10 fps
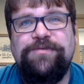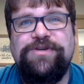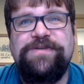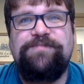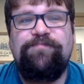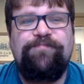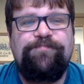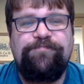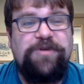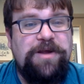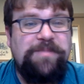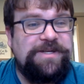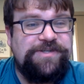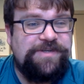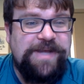just pretty
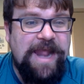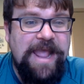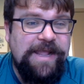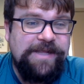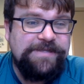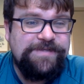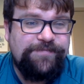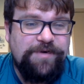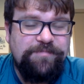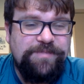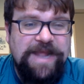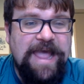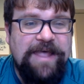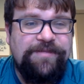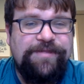much days from
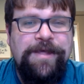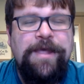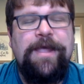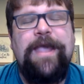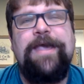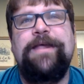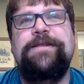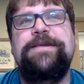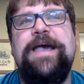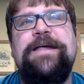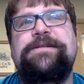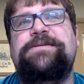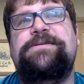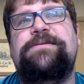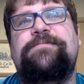death, and
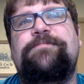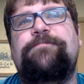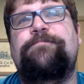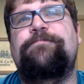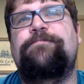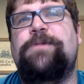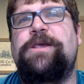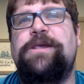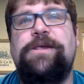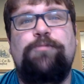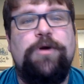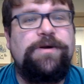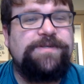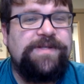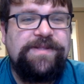yet he
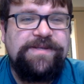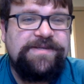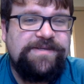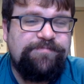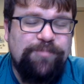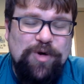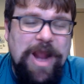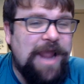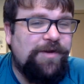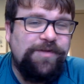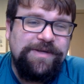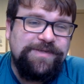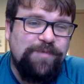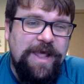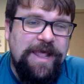works in this
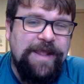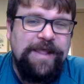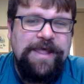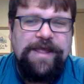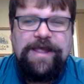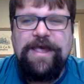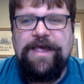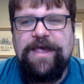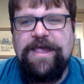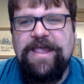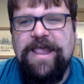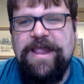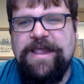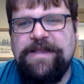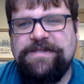miraculous way. Uh,
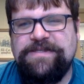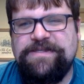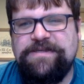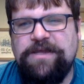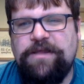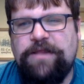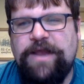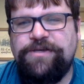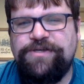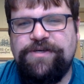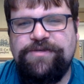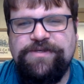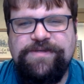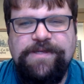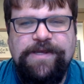and Elijah,
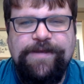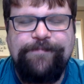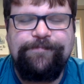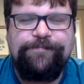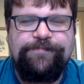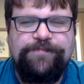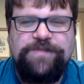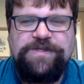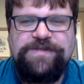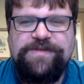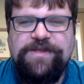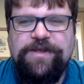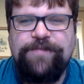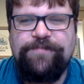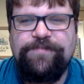just the, just
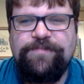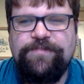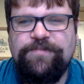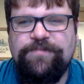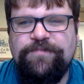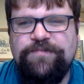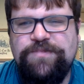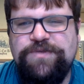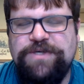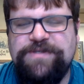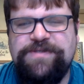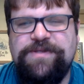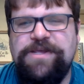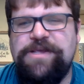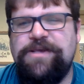the,
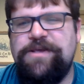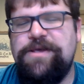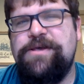just the,